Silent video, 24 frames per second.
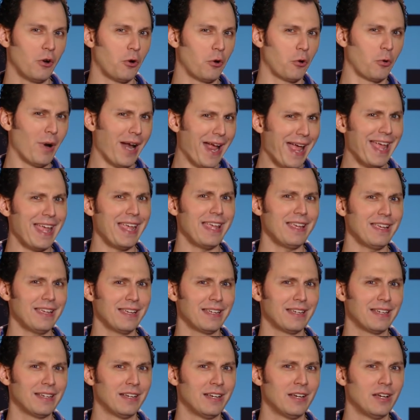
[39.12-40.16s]
hooray.
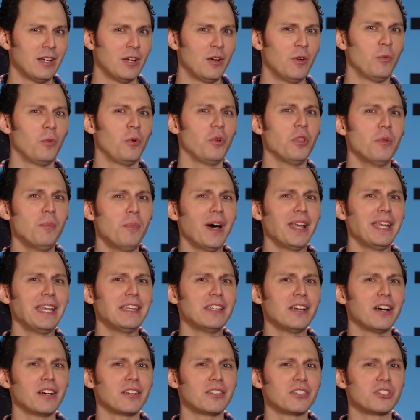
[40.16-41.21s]
Well, the Mighty
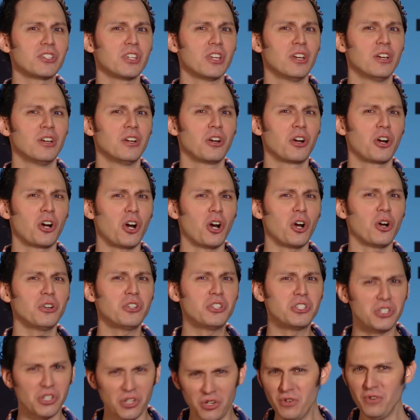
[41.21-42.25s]
Ducks
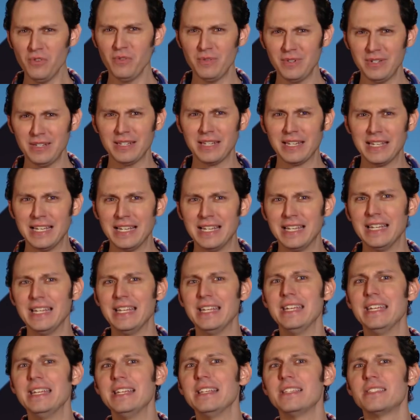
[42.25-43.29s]
cartoon
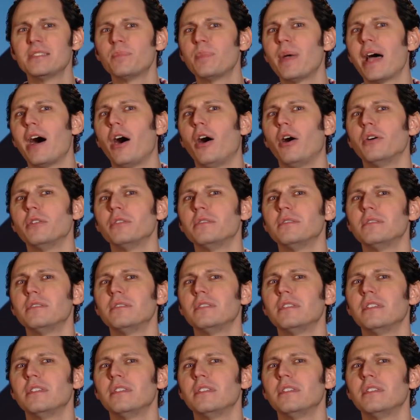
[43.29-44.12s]
is about